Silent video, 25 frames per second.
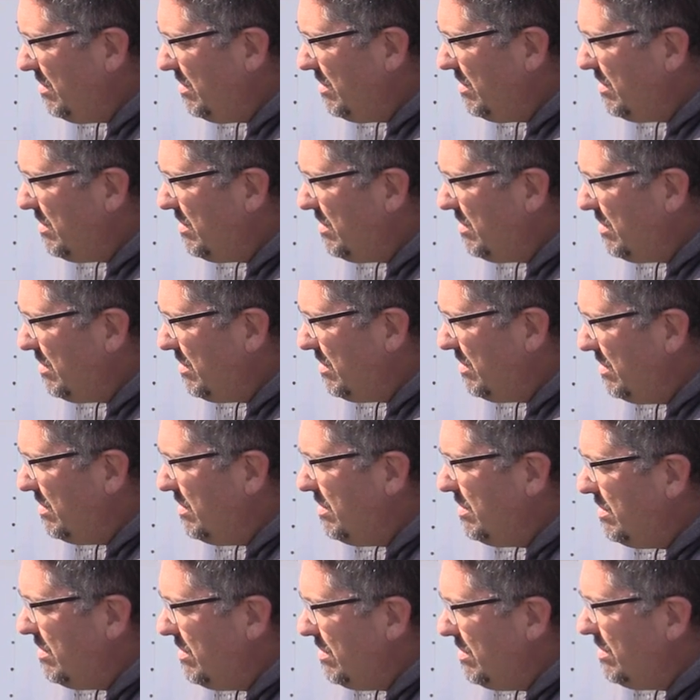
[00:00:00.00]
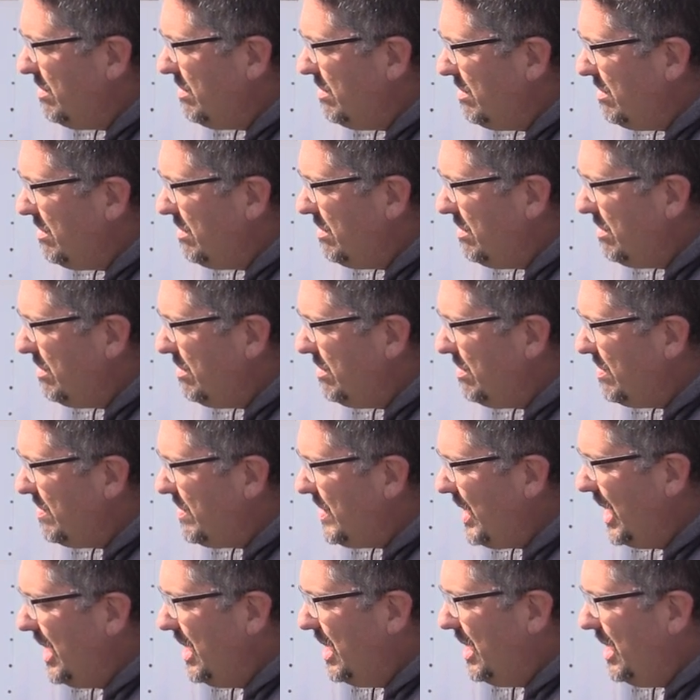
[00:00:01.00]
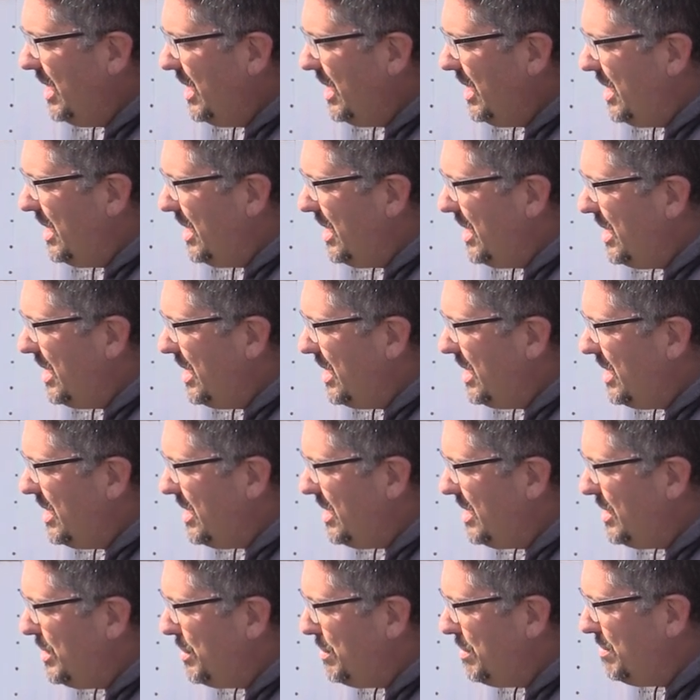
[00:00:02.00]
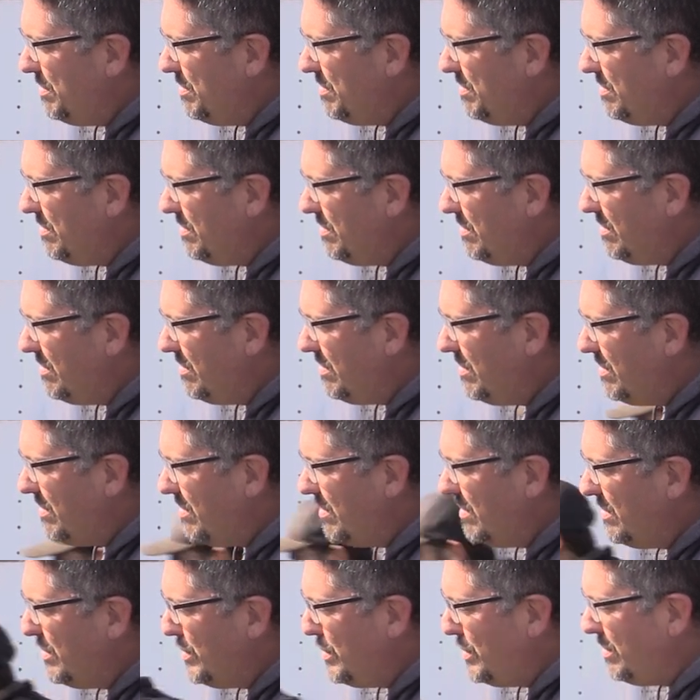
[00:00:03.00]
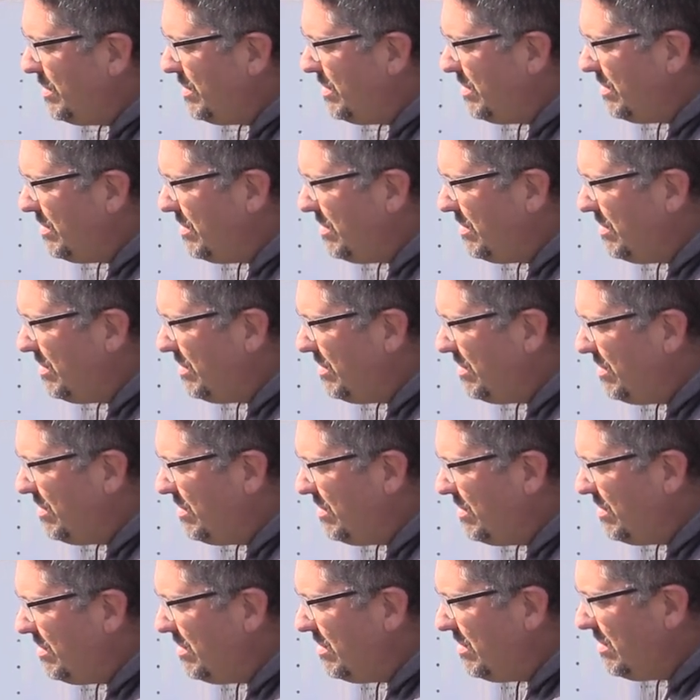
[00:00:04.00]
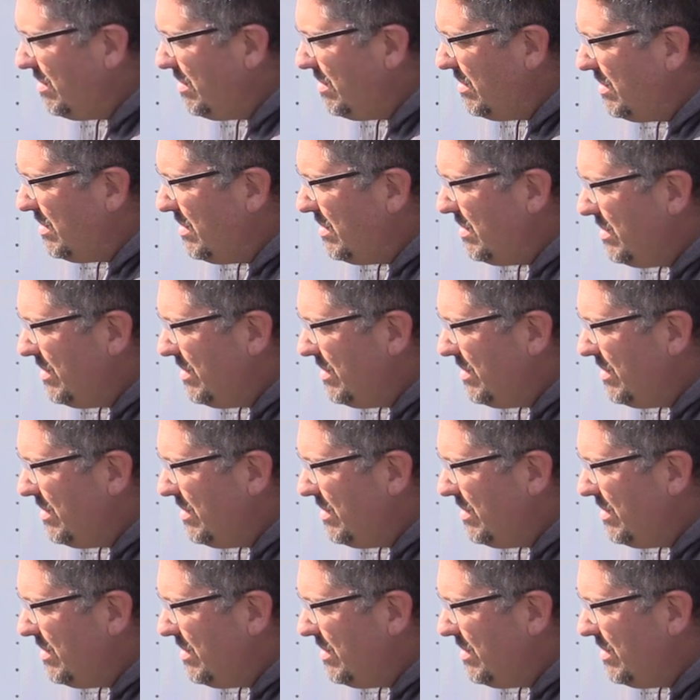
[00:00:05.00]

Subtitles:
(not speaking)